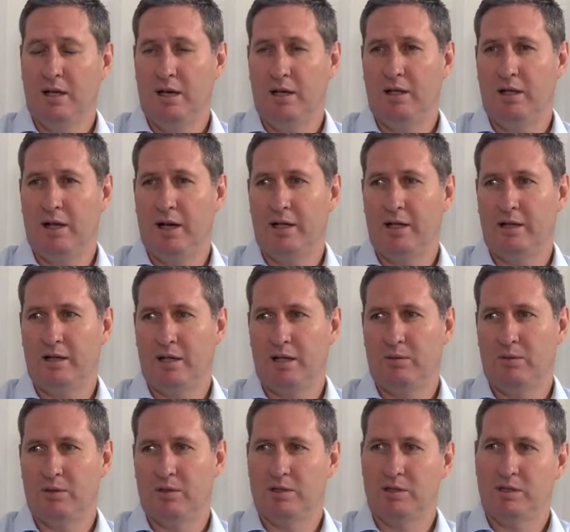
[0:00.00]
A date
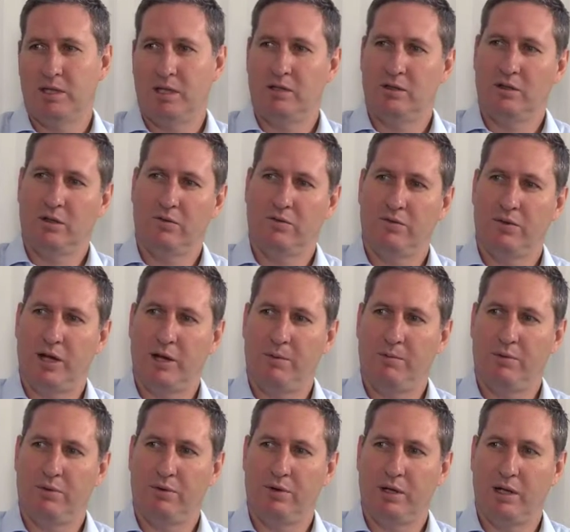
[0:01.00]
then was set of
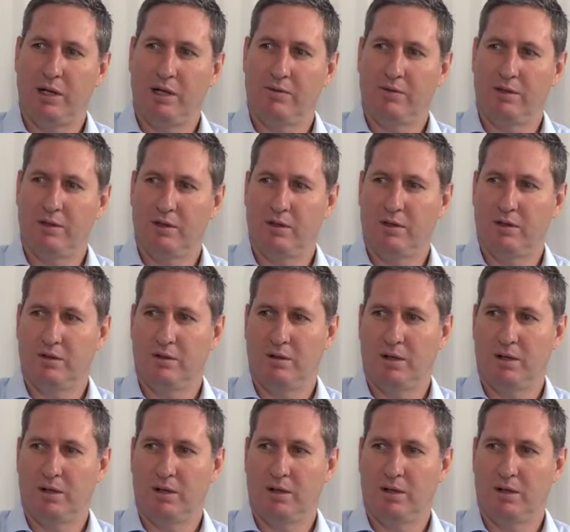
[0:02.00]
April 11th